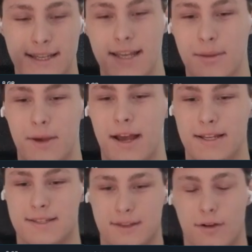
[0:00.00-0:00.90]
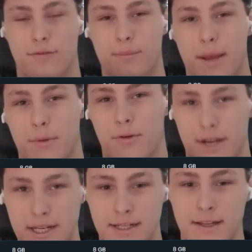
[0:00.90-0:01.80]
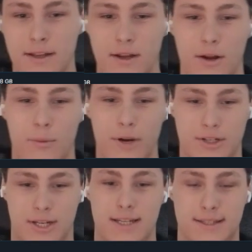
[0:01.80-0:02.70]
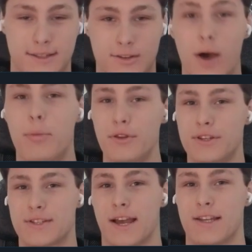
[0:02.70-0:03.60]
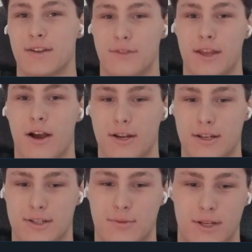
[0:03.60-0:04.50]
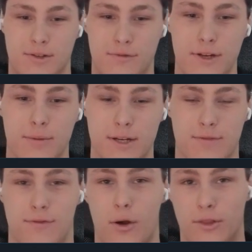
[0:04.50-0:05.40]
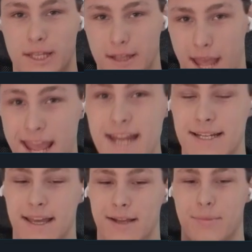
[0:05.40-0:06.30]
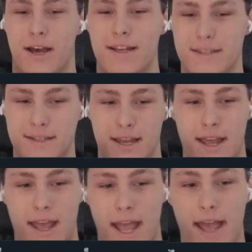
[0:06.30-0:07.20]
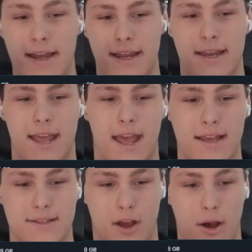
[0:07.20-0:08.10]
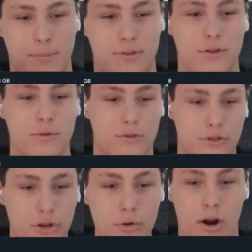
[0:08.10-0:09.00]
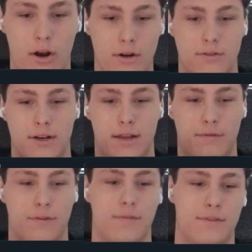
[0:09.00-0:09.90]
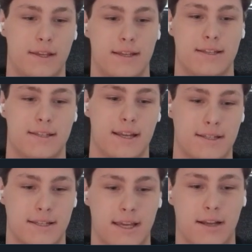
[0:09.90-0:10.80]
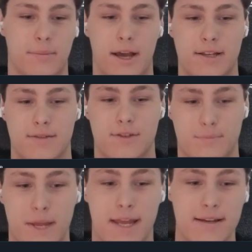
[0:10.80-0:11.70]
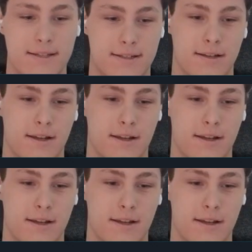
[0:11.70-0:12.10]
gigabytes of memory, which is double the size of the Oculus Quest 3 with only 8 gigabytes. And it has up to 256 gigabytes of space,